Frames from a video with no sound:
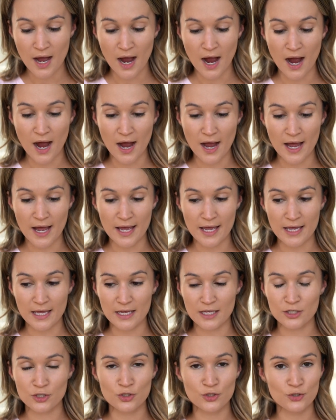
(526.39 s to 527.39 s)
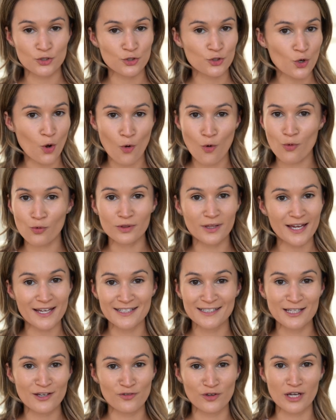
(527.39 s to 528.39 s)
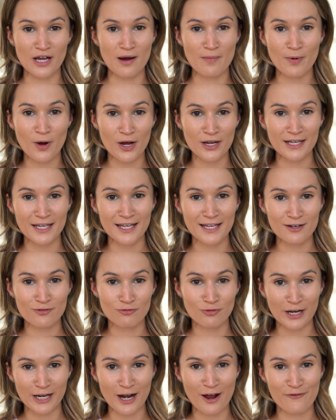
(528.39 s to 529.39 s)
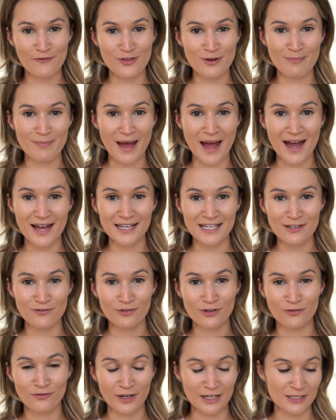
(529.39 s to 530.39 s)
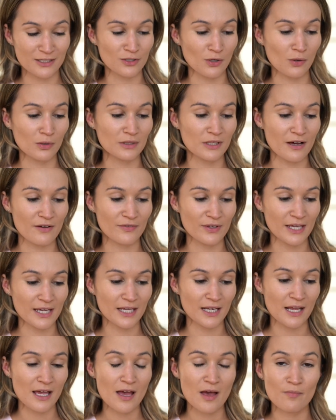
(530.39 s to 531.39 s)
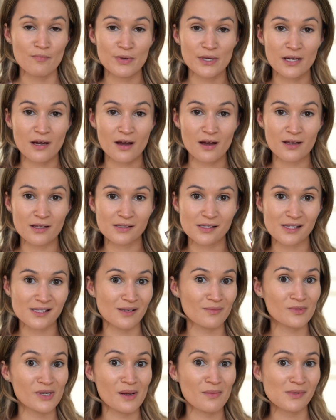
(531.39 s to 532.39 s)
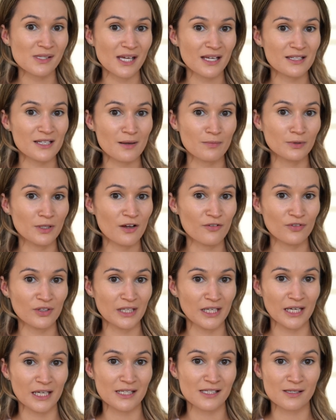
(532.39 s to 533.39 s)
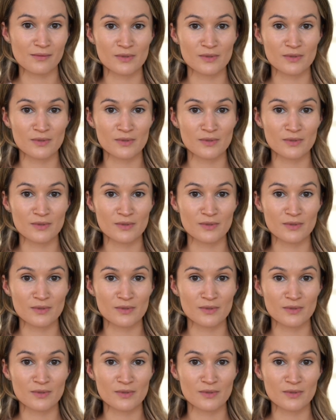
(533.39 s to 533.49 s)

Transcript: I don't like giving up on it right off the bat, even if I don't love it, because sometimes I end up loving it.